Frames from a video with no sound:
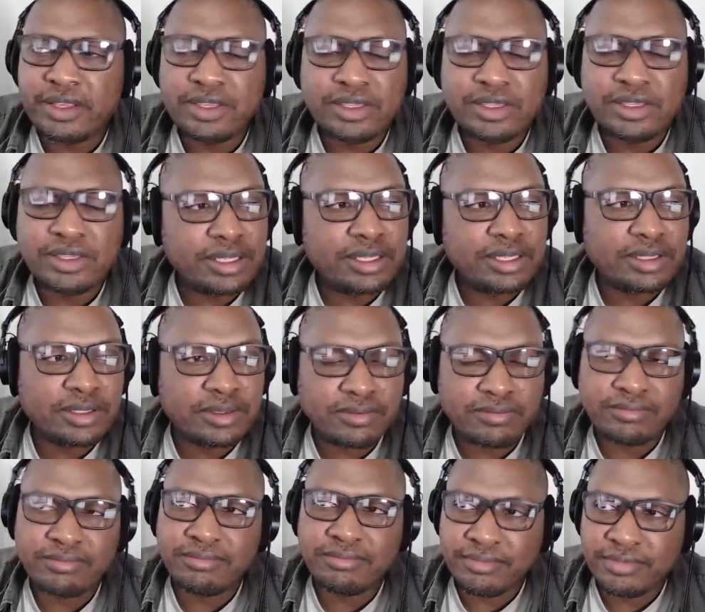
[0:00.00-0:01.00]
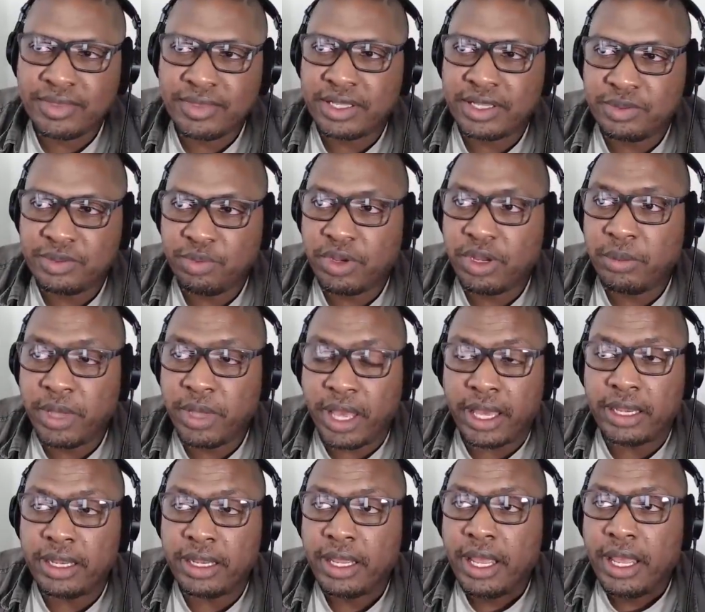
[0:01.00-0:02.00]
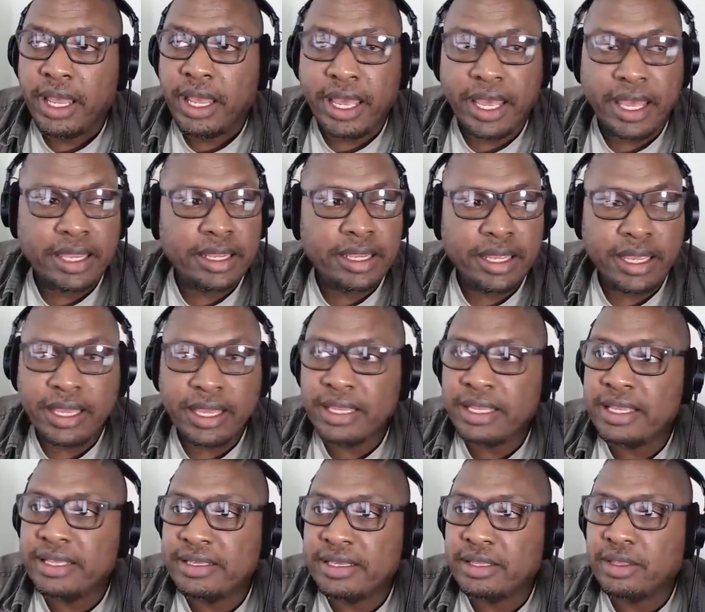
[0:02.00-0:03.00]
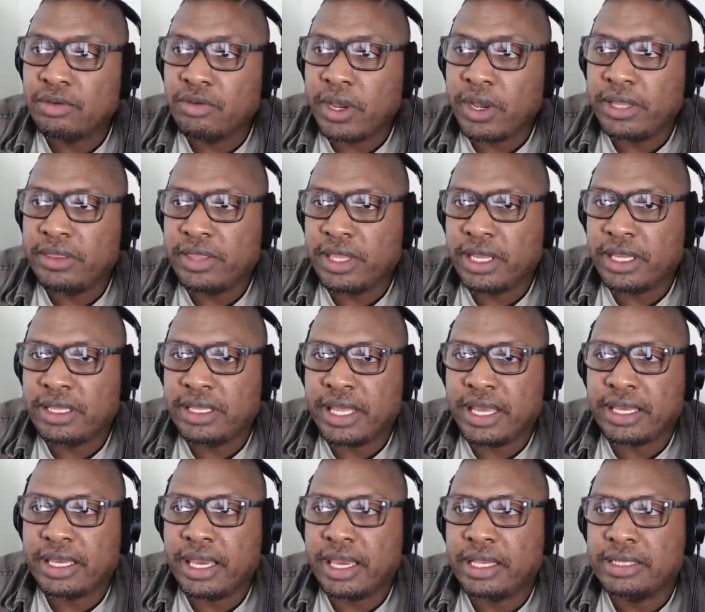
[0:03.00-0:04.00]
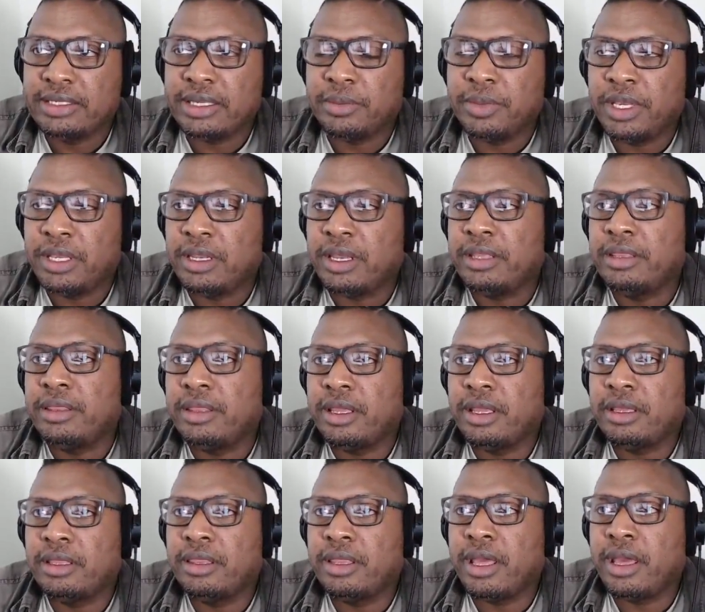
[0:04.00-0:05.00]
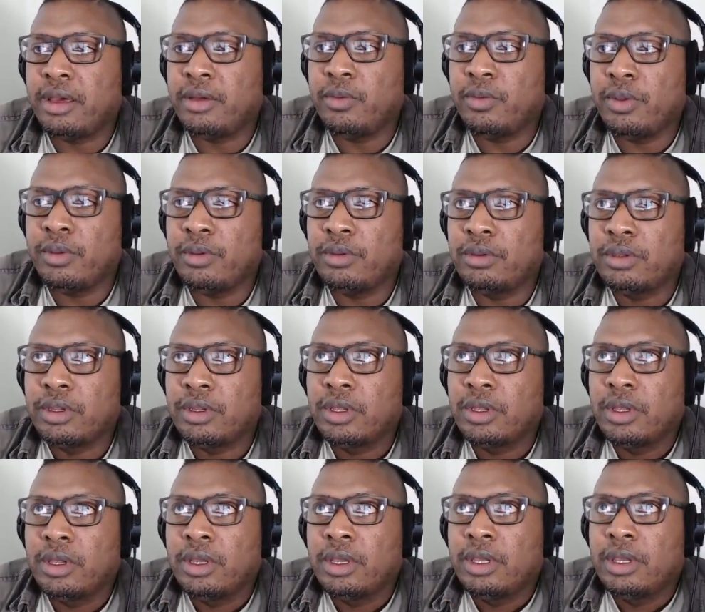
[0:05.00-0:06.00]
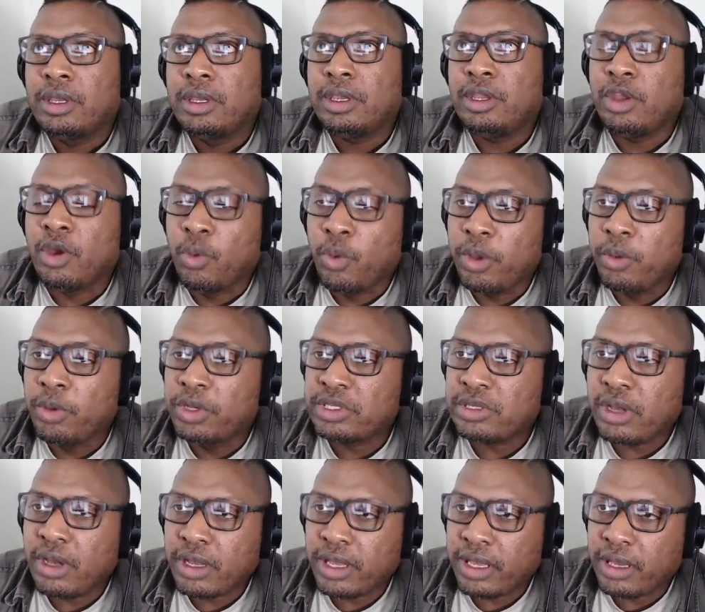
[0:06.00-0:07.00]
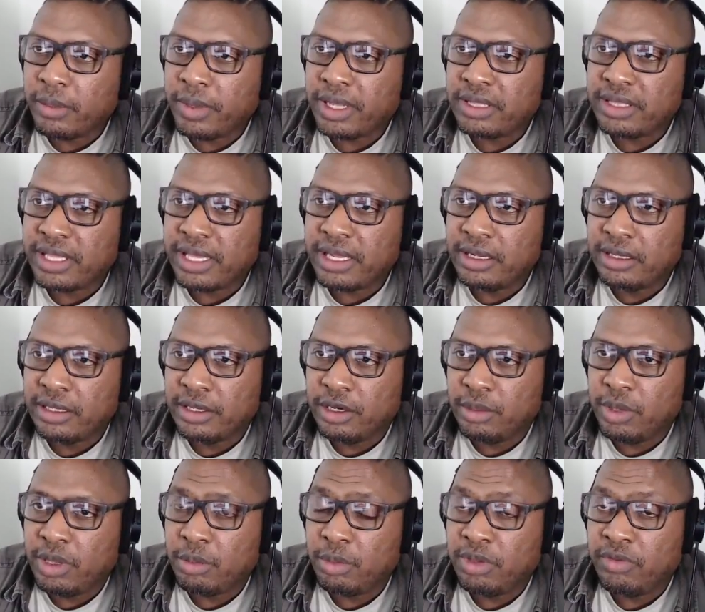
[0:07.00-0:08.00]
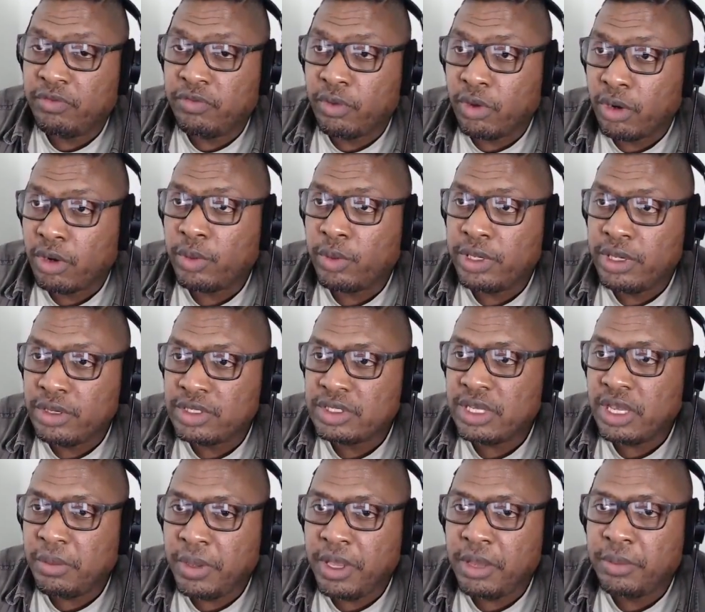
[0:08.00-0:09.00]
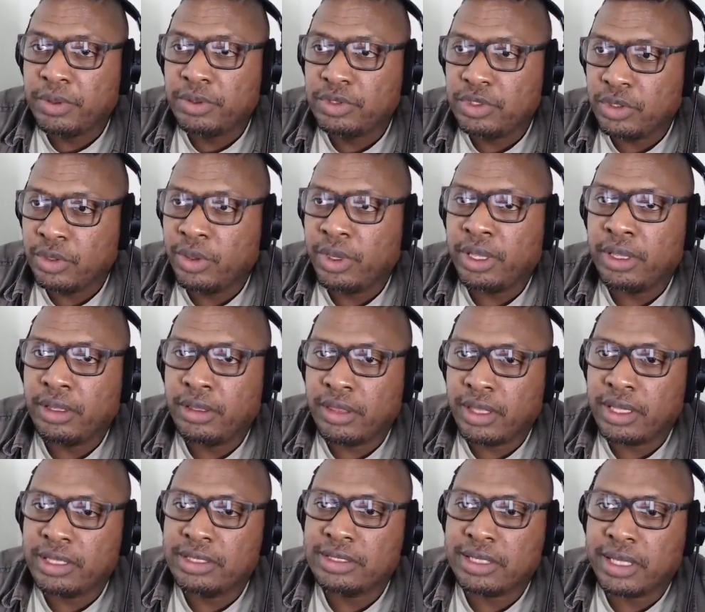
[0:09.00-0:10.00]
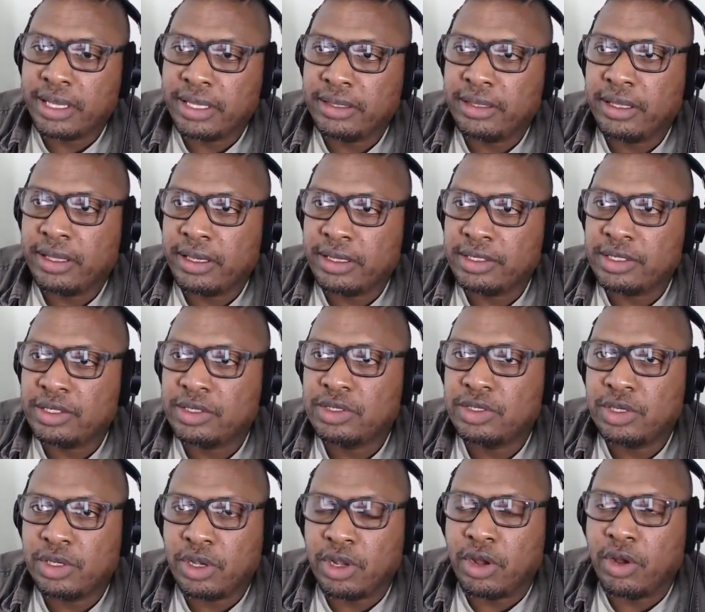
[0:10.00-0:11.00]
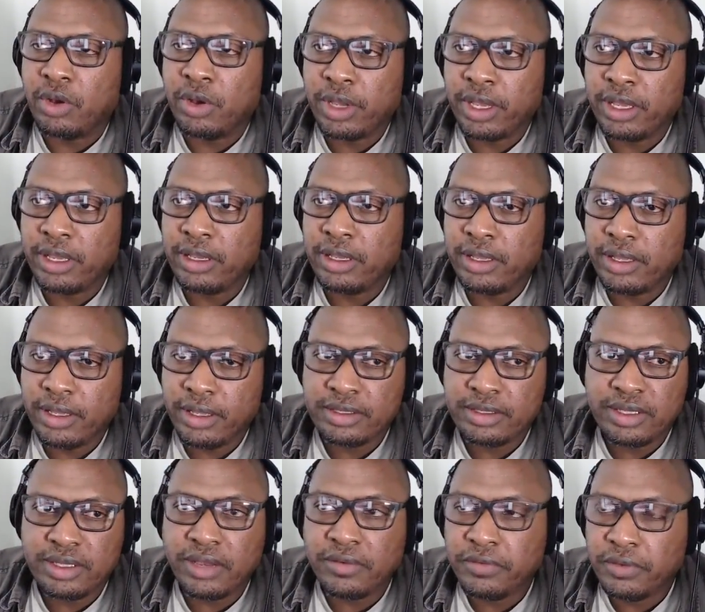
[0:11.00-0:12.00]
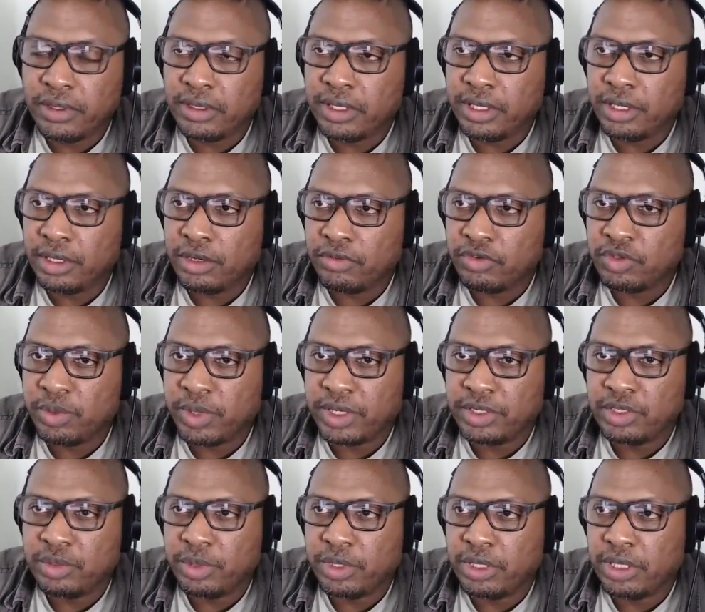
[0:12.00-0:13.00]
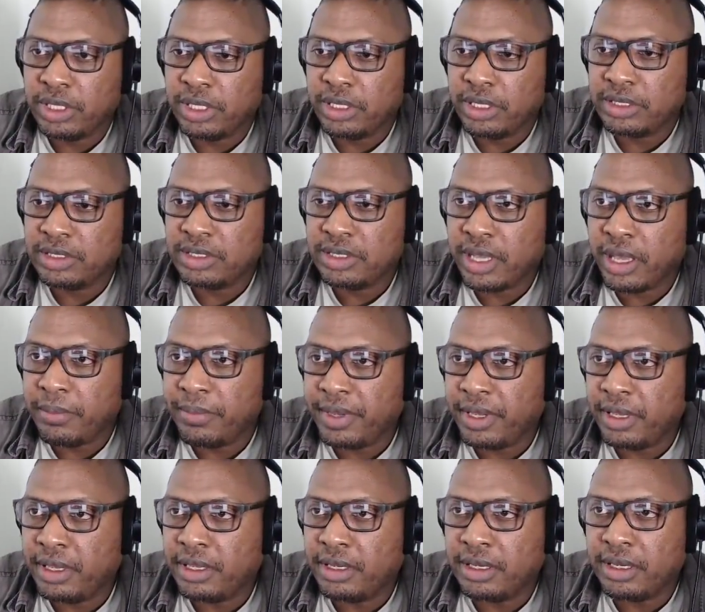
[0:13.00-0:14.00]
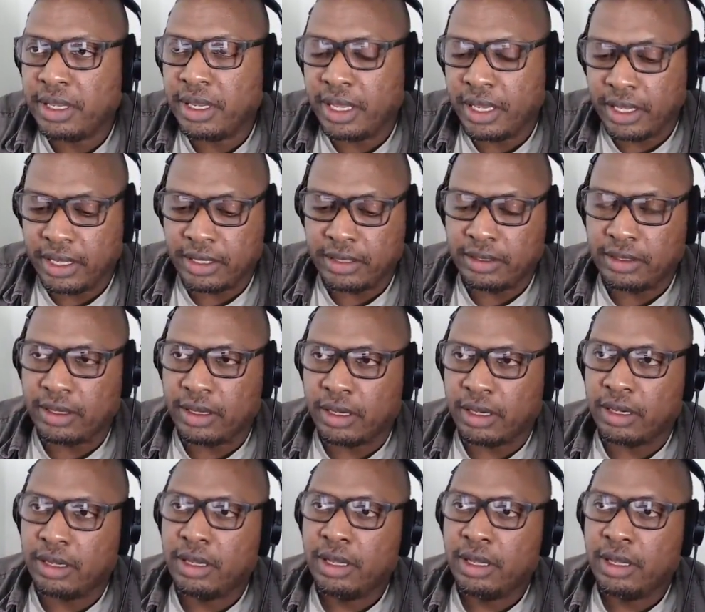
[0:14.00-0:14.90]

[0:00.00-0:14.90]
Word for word: that's that's pretty bad. And and he did the right thing in that case. I mean, I think that you know, we were talking about that a little bit before. When you see people doing things like this, you know, it, it's definitely your responsibility to step in and uh,